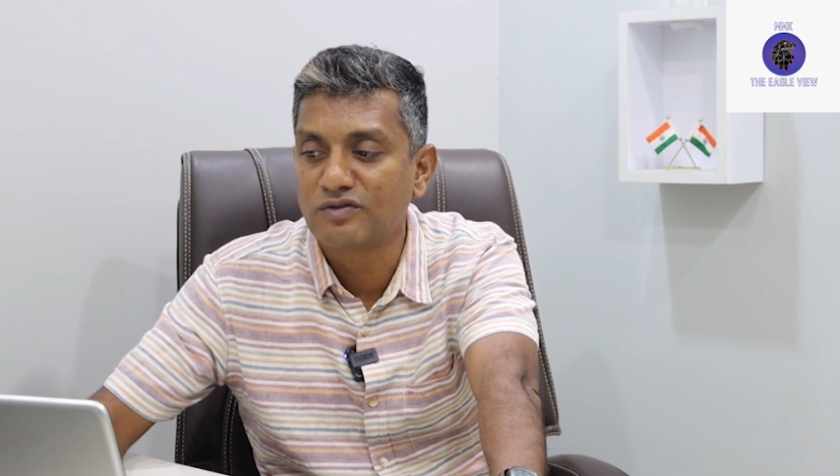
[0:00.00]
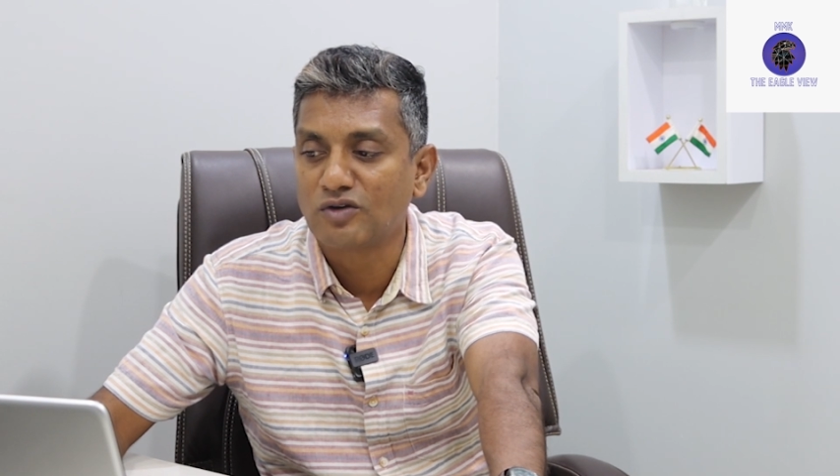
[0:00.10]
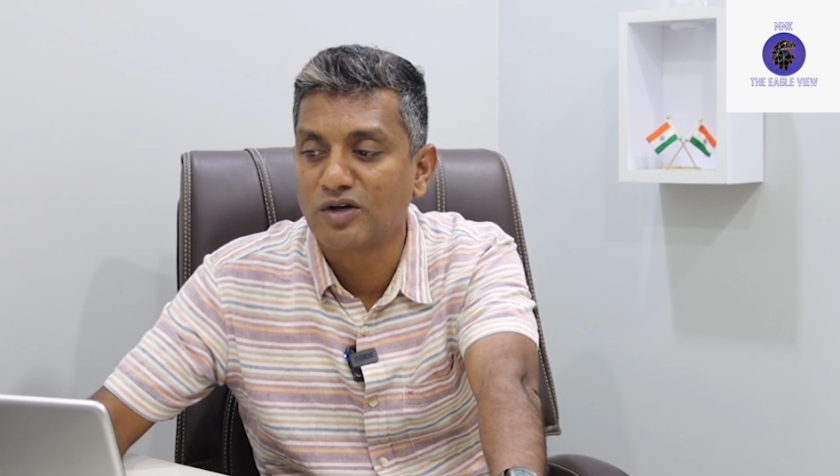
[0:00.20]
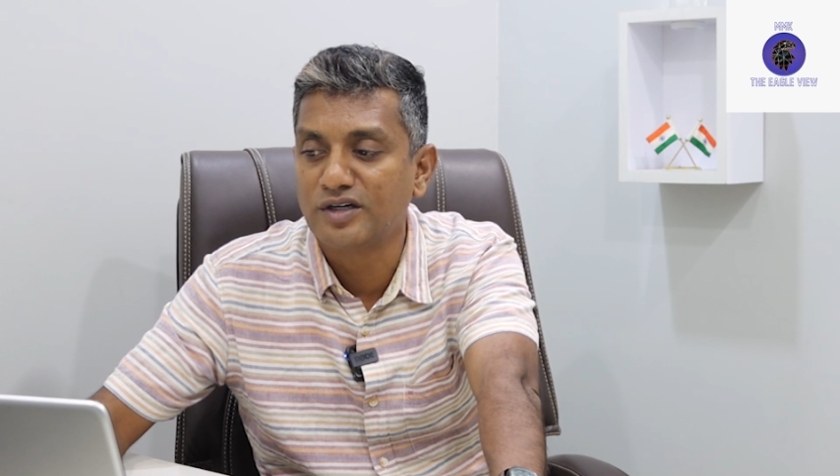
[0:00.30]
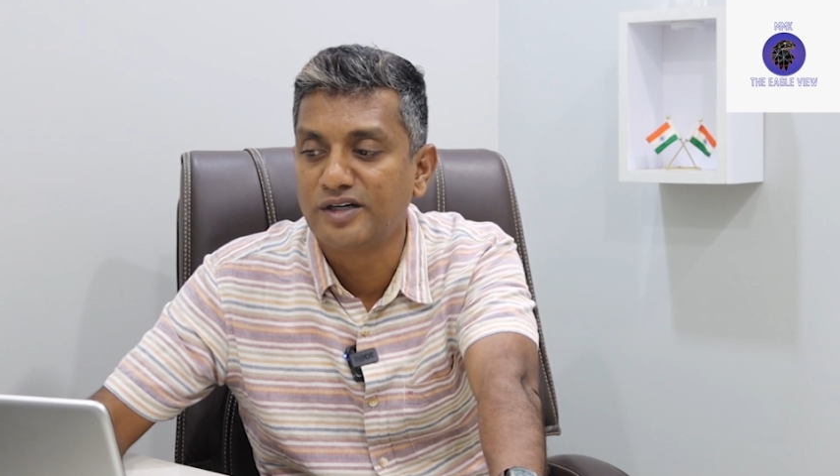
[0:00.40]
of
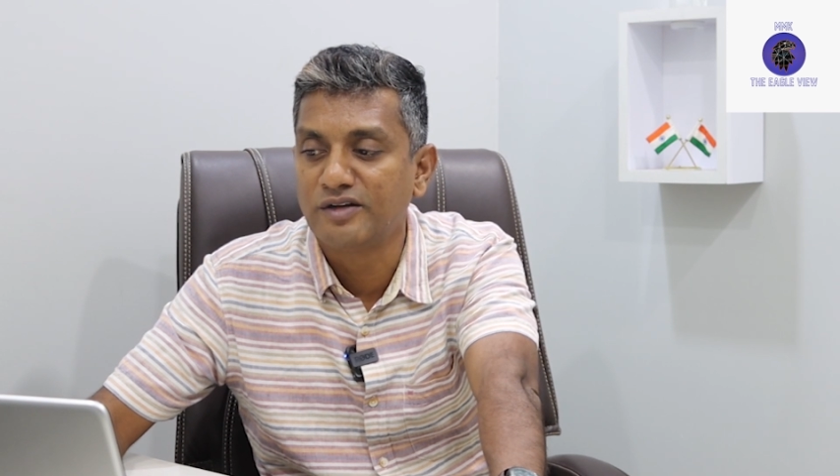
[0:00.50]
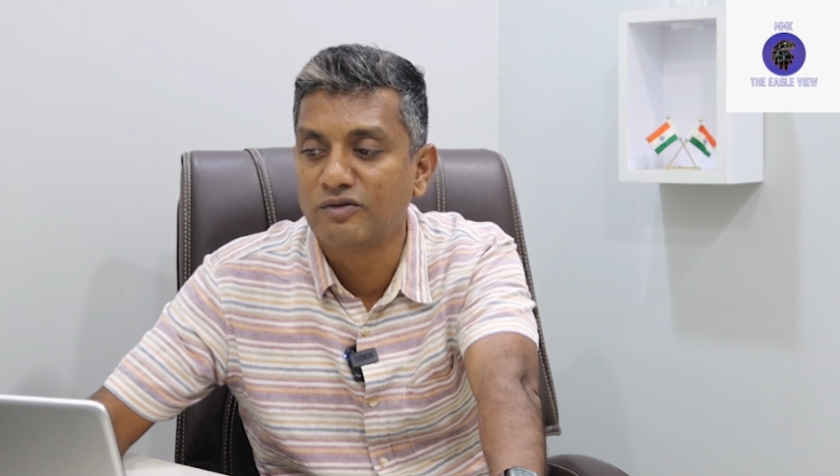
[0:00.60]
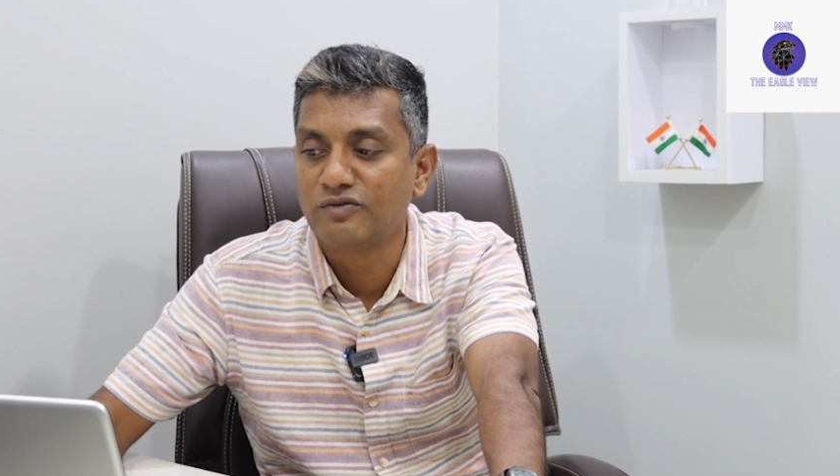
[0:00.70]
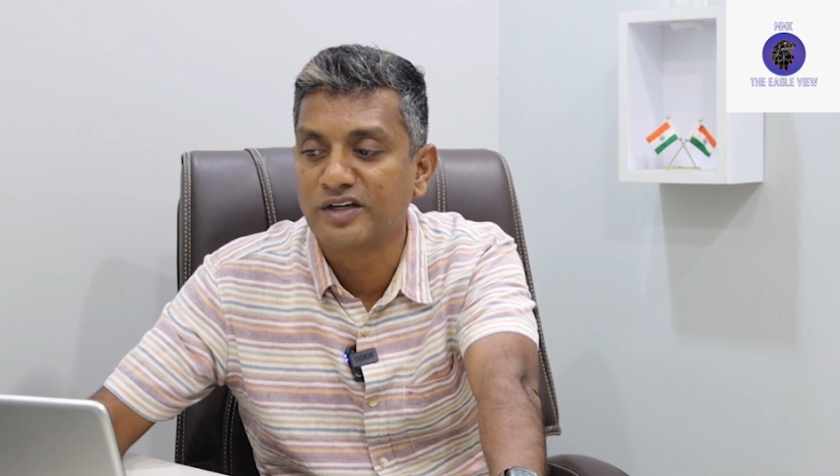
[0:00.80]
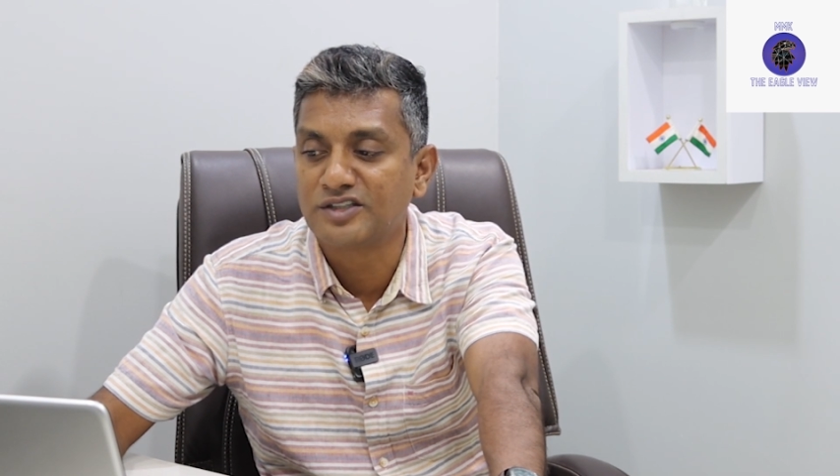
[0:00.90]

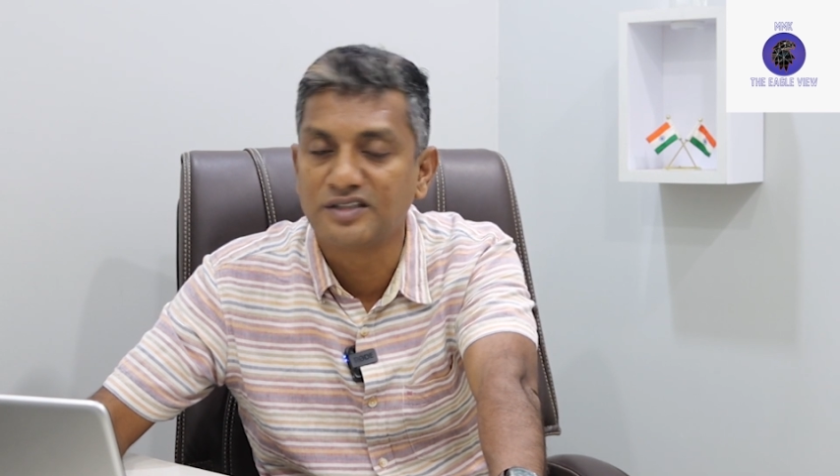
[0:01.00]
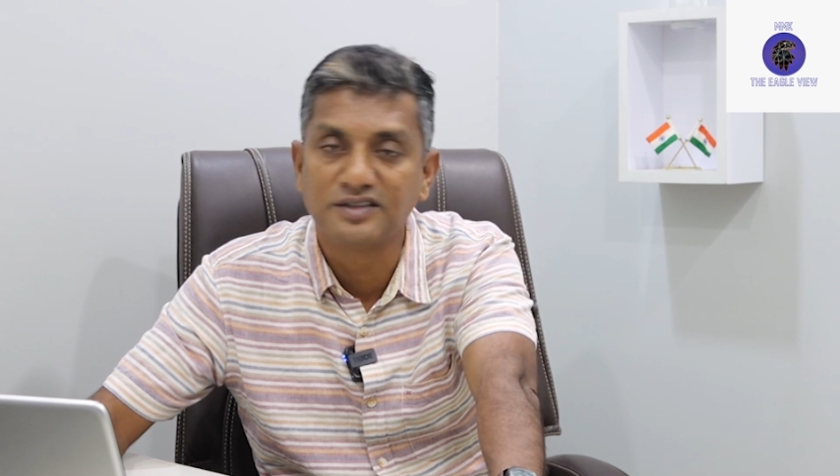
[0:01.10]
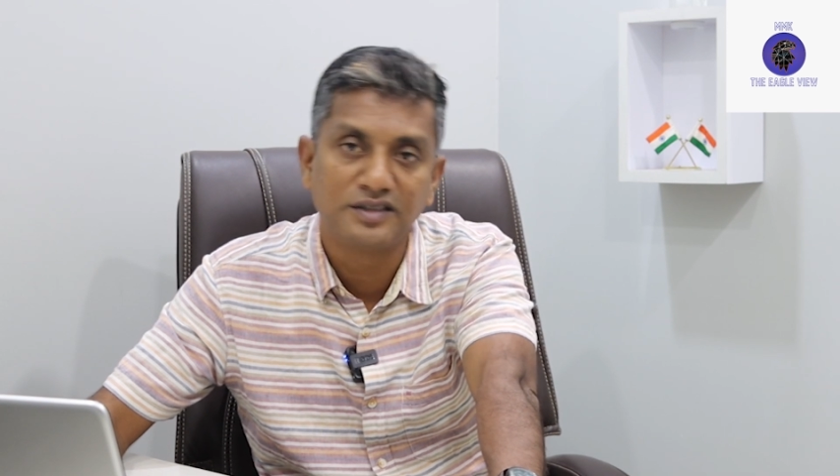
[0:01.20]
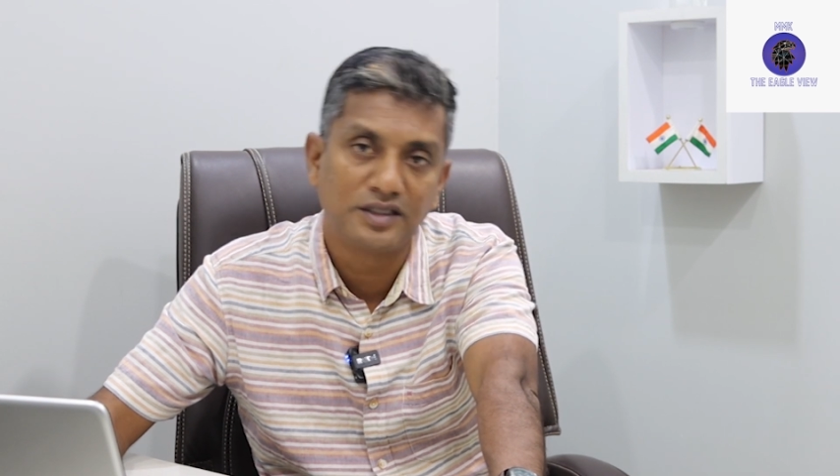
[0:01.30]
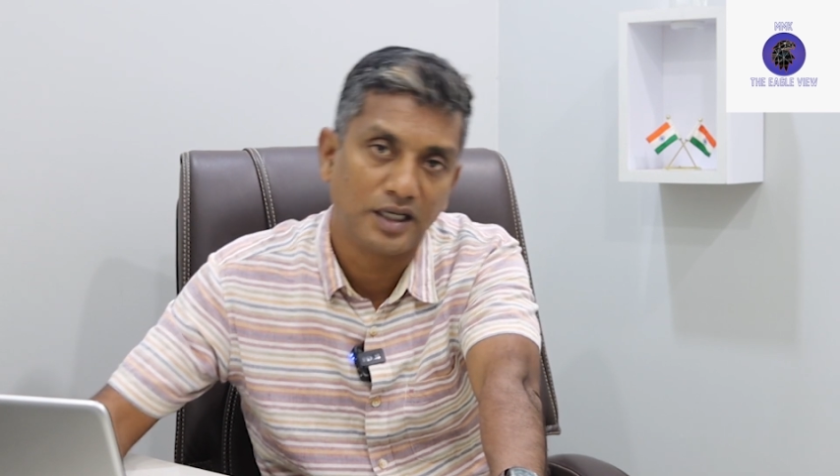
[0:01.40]
cognitive functions in the